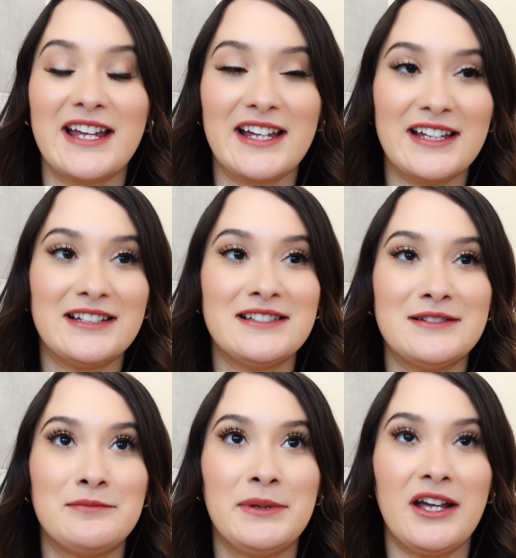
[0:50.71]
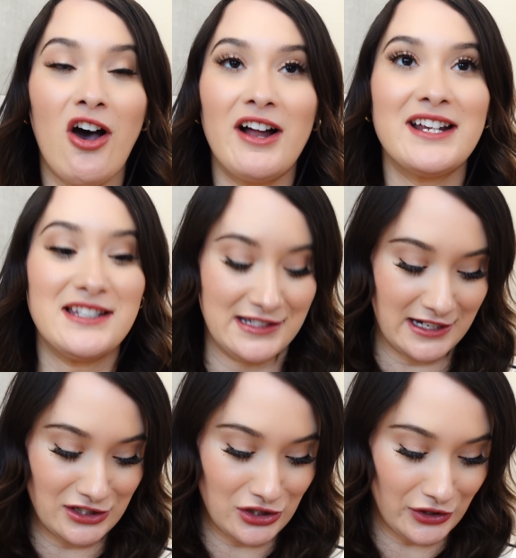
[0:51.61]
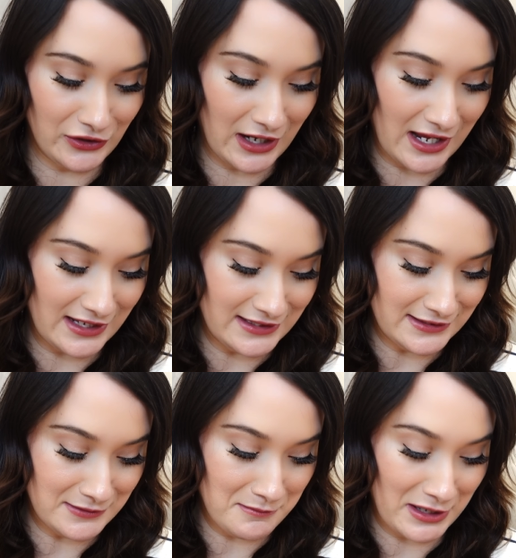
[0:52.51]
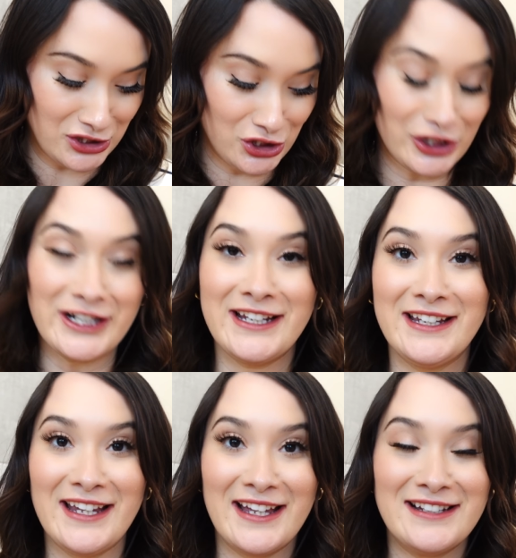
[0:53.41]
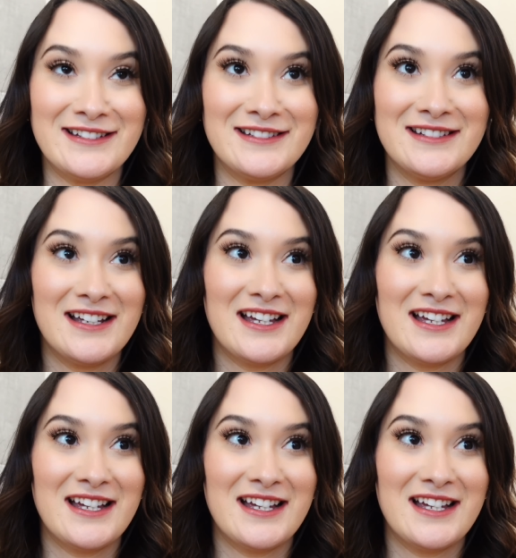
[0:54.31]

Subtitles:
and be honest and show you guys my journey and